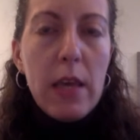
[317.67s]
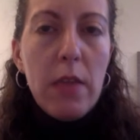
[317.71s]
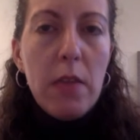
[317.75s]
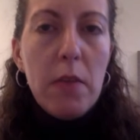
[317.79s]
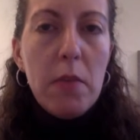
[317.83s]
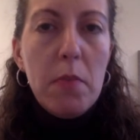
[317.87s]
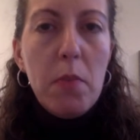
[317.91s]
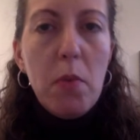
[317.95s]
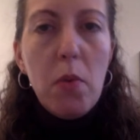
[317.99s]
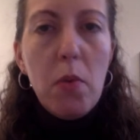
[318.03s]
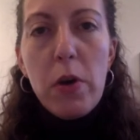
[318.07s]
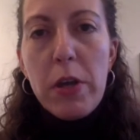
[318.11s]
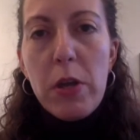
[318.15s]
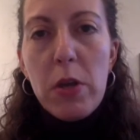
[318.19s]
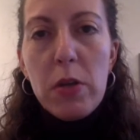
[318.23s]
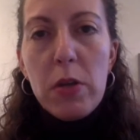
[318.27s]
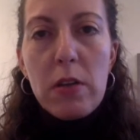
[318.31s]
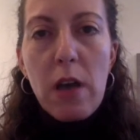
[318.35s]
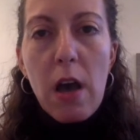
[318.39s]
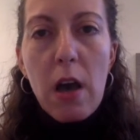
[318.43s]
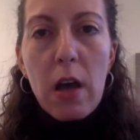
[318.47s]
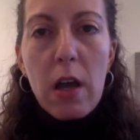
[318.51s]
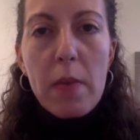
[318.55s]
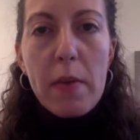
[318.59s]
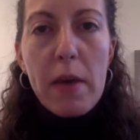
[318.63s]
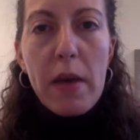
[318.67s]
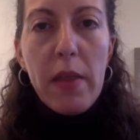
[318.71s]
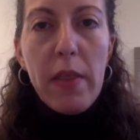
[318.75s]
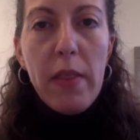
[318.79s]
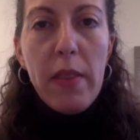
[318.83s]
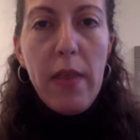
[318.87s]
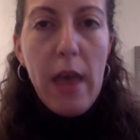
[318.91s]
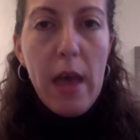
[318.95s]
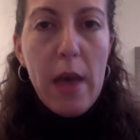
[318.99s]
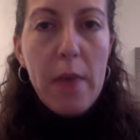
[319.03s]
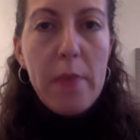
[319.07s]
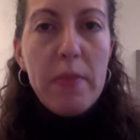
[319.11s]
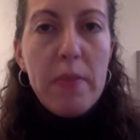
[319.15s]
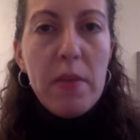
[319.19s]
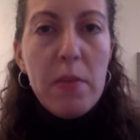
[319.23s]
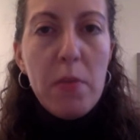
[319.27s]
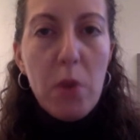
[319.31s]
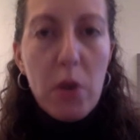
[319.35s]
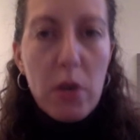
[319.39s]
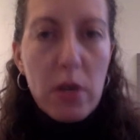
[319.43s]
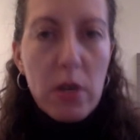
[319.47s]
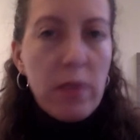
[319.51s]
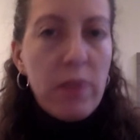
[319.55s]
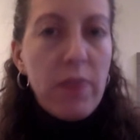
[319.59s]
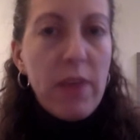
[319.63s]
the more you talk about them, the
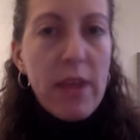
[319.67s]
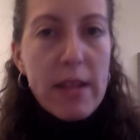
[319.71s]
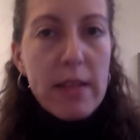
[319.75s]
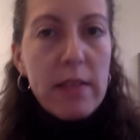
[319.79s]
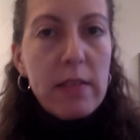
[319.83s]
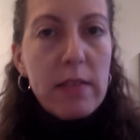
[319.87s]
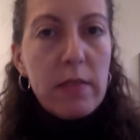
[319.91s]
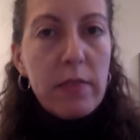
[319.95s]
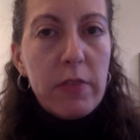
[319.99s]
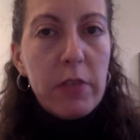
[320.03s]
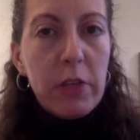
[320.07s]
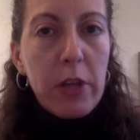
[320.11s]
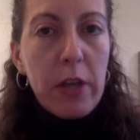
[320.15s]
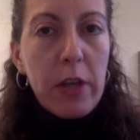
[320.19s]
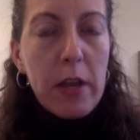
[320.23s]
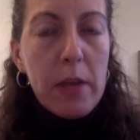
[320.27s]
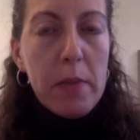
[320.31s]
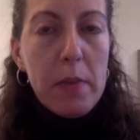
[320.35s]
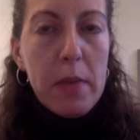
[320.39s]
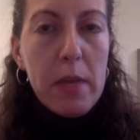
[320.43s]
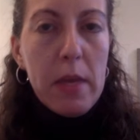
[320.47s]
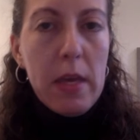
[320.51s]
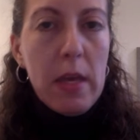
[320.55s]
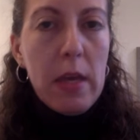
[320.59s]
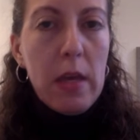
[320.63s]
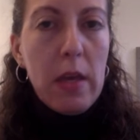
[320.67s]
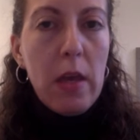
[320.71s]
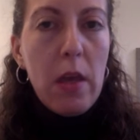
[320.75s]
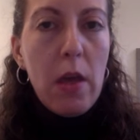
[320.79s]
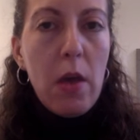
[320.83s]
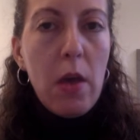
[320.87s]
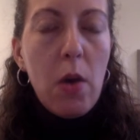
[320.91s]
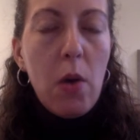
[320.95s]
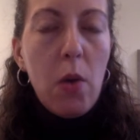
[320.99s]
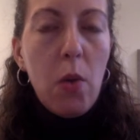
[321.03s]
more defensive they're going to be.